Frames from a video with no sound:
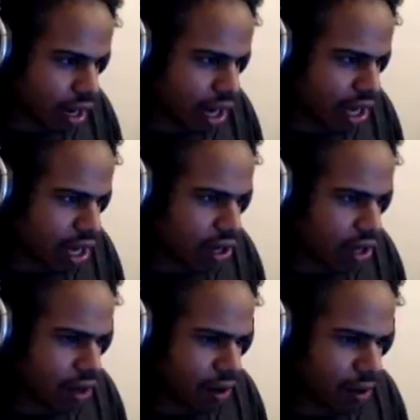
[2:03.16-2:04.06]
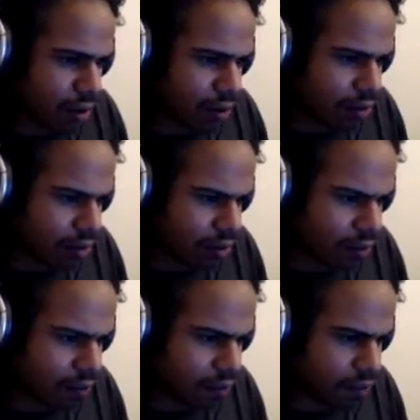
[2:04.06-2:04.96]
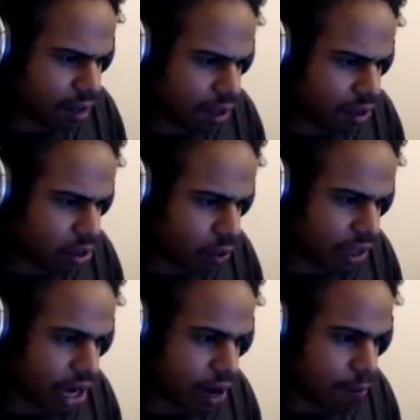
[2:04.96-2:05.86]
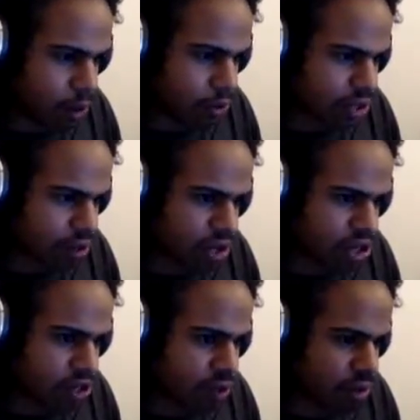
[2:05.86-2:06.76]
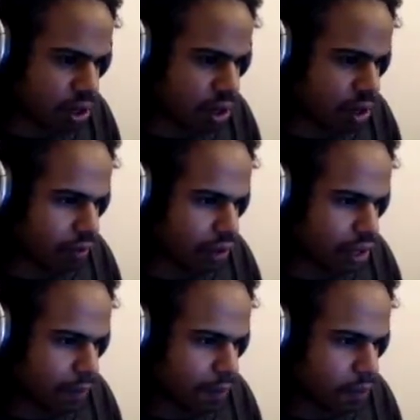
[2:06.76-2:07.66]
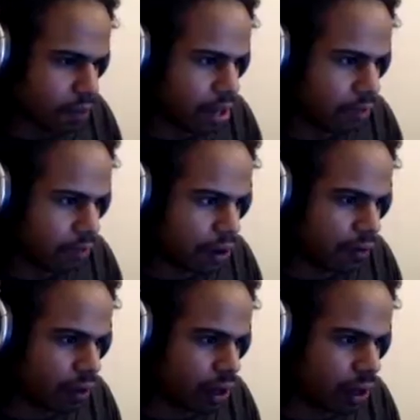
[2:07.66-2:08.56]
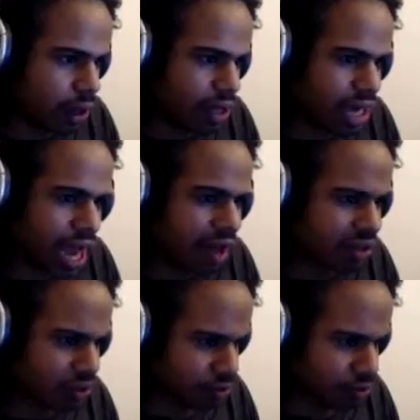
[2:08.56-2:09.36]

I gotta go to the outpost. I'll meet you in the middle of the. right in front of the docks.